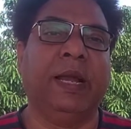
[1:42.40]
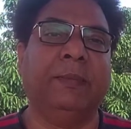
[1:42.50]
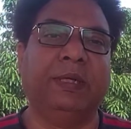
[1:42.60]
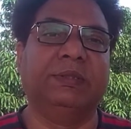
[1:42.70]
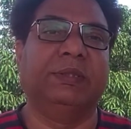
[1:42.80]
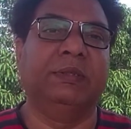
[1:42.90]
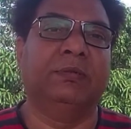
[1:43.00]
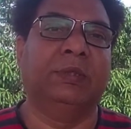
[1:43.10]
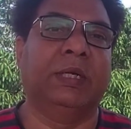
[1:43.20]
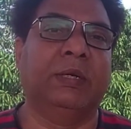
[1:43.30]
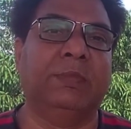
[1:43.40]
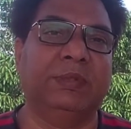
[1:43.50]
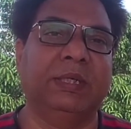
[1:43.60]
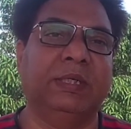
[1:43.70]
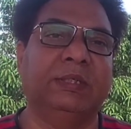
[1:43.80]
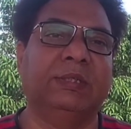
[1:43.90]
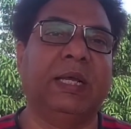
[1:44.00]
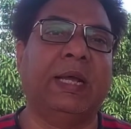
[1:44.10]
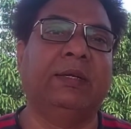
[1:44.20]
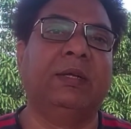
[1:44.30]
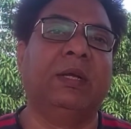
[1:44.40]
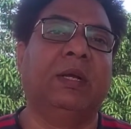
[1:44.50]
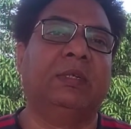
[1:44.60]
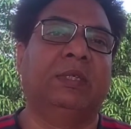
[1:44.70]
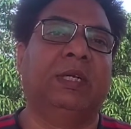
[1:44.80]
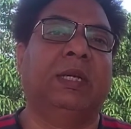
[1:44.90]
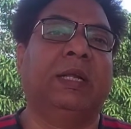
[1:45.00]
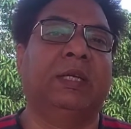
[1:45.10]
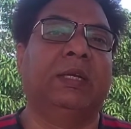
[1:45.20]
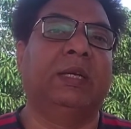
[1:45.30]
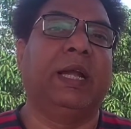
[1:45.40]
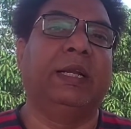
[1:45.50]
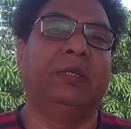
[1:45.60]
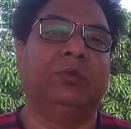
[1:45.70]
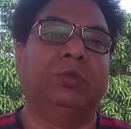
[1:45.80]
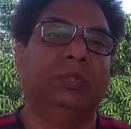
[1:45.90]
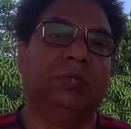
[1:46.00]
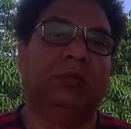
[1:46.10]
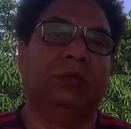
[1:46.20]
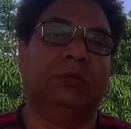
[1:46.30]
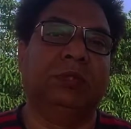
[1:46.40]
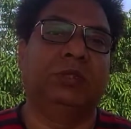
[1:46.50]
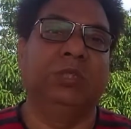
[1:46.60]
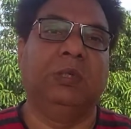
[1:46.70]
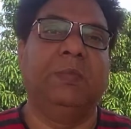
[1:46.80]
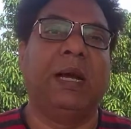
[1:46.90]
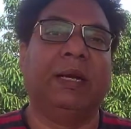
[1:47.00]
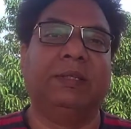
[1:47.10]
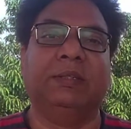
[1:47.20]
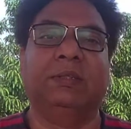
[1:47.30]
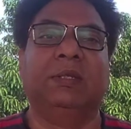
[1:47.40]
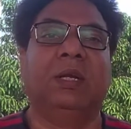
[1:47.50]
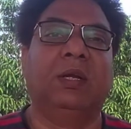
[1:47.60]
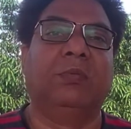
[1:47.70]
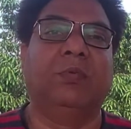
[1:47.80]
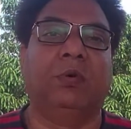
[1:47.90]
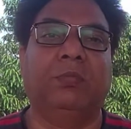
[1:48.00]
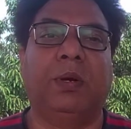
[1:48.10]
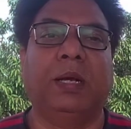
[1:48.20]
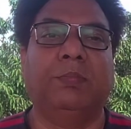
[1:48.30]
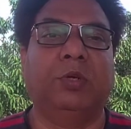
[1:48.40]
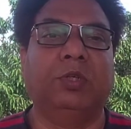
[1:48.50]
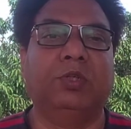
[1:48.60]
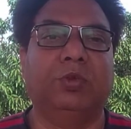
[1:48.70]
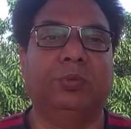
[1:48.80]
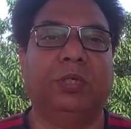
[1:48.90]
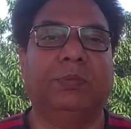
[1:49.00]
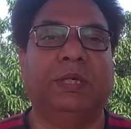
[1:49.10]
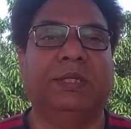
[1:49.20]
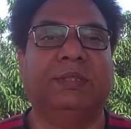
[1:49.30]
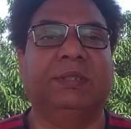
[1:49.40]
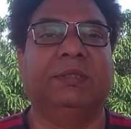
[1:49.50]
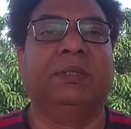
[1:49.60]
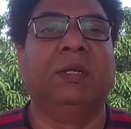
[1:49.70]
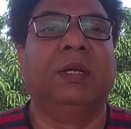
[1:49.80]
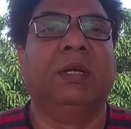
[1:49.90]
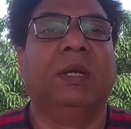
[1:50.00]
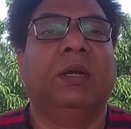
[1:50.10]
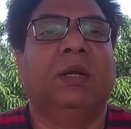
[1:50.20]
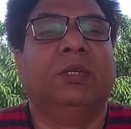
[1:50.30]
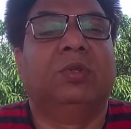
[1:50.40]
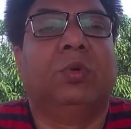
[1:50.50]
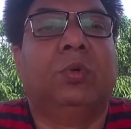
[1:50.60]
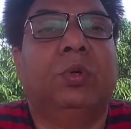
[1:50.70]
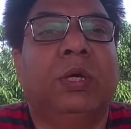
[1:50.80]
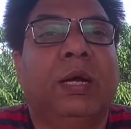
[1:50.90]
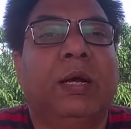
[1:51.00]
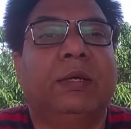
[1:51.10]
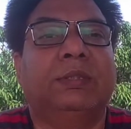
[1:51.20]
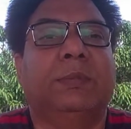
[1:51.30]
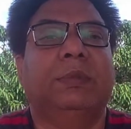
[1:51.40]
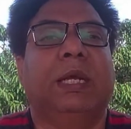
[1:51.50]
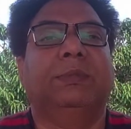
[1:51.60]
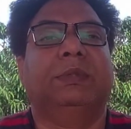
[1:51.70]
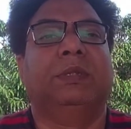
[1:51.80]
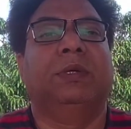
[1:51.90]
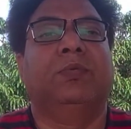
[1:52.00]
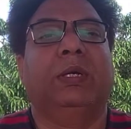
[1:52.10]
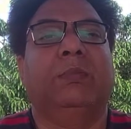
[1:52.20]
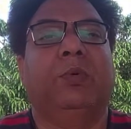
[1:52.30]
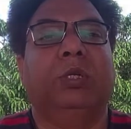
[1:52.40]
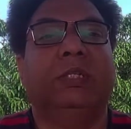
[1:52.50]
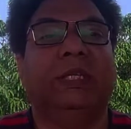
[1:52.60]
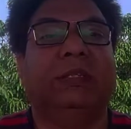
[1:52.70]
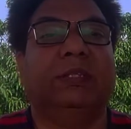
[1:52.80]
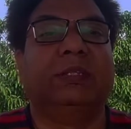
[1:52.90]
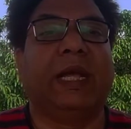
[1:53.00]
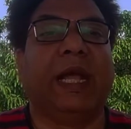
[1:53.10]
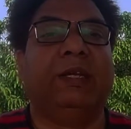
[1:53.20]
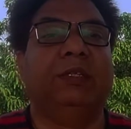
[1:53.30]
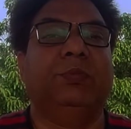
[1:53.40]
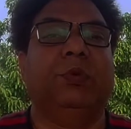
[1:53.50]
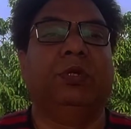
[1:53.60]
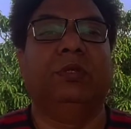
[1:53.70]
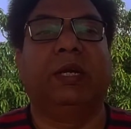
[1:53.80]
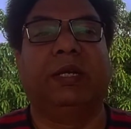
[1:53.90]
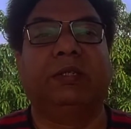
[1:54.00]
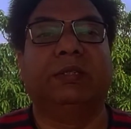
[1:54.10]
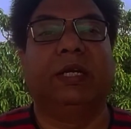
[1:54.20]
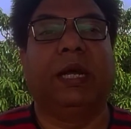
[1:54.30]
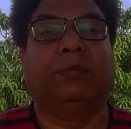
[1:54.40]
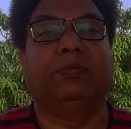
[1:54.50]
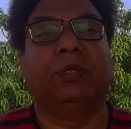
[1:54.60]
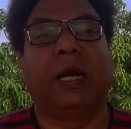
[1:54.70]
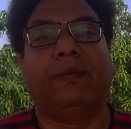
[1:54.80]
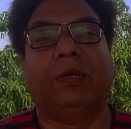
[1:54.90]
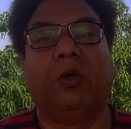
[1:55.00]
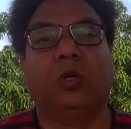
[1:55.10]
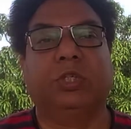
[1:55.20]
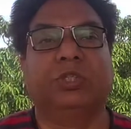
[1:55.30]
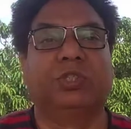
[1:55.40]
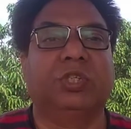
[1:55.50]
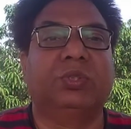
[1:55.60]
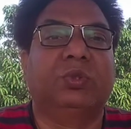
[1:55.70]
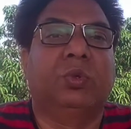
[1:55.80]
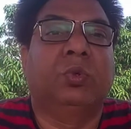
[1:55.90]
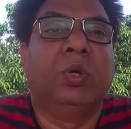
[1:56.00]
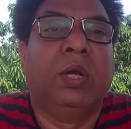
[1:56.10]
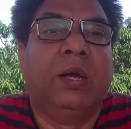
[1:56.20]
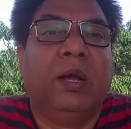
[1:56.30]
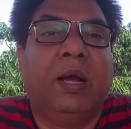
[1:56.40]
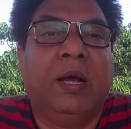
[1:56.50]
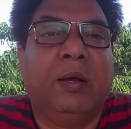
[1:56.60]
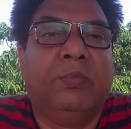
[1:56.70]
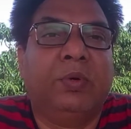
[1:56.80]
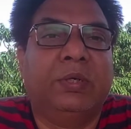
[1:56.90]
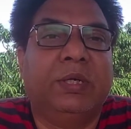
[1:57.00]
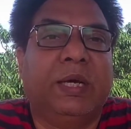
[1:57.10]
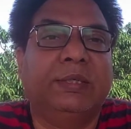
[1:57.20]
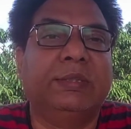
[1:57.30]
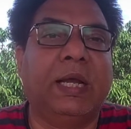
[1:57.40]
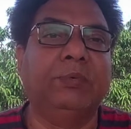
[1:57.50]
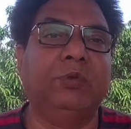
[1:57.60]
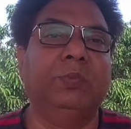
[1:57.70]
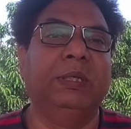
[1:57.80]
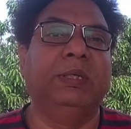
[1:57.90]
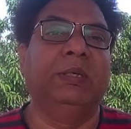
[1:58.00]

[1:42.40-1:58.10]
gametes that are present inside, that are carried to the stigma and then followed by pollen tube germination. So sometimes when pollinators carry the pollen grains, they have to travel long distance. So pollen grains have to